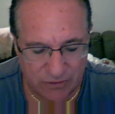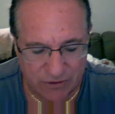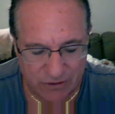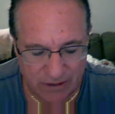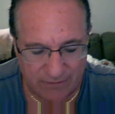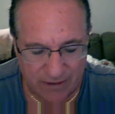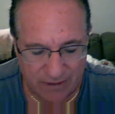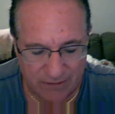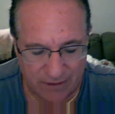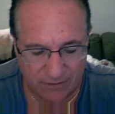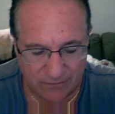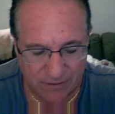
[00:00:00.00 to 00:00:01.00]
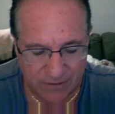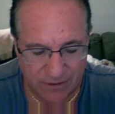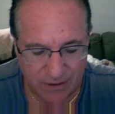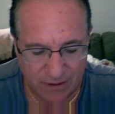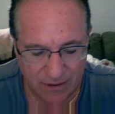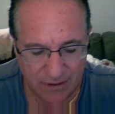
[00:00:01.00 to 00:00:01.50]
7 on Darvish,
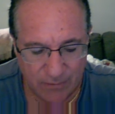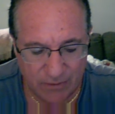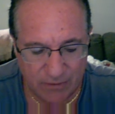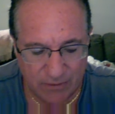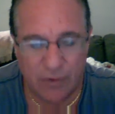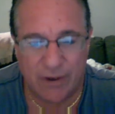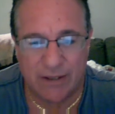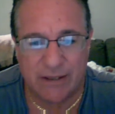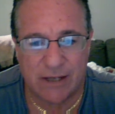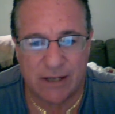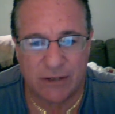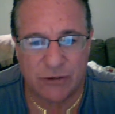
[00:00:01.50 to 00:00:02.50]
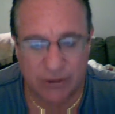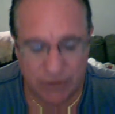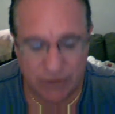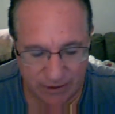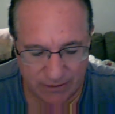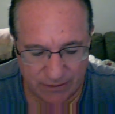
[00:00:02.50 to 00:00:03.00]
but the point is I took
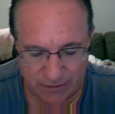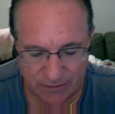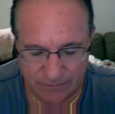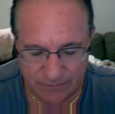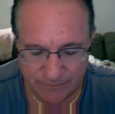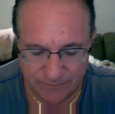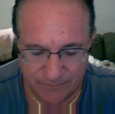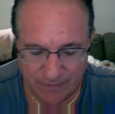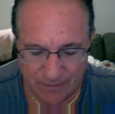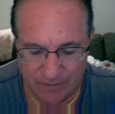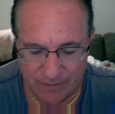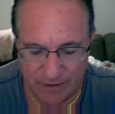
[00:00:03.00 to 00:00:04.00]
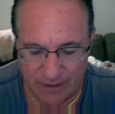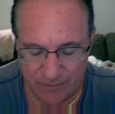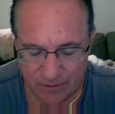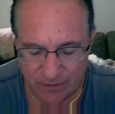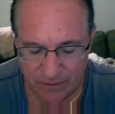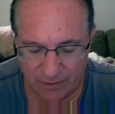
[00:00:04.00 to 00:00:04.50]
Keuchel. Today
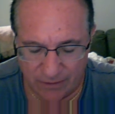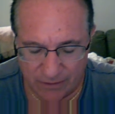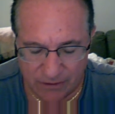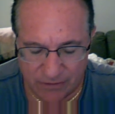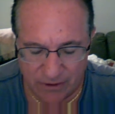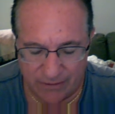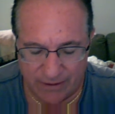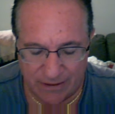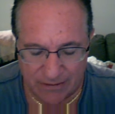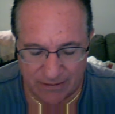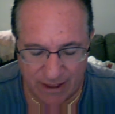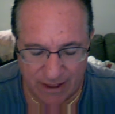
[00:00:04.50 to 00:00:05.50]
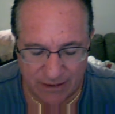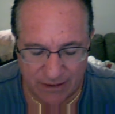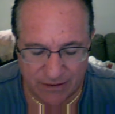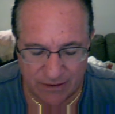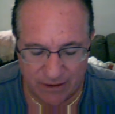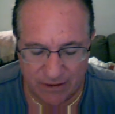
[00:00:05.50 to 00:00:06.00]
McCullers is going against
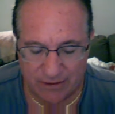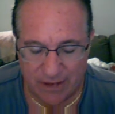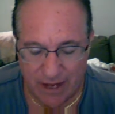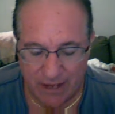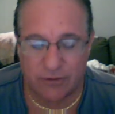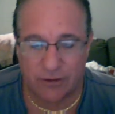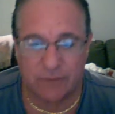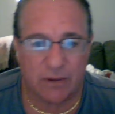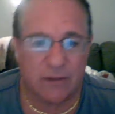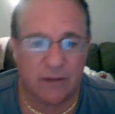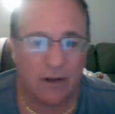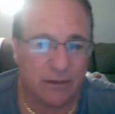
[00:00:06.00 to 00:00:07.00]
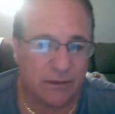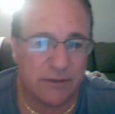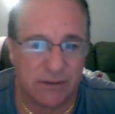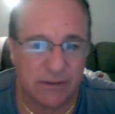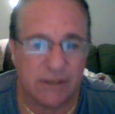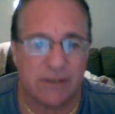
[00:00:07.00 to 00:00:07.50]
Cashner, and I took McCullers
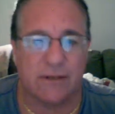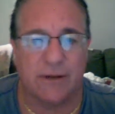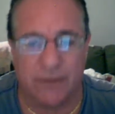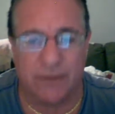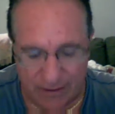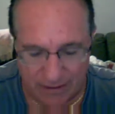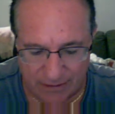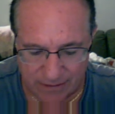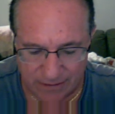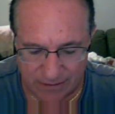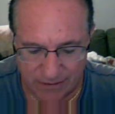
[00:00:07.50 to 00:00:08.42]
because he's another ace,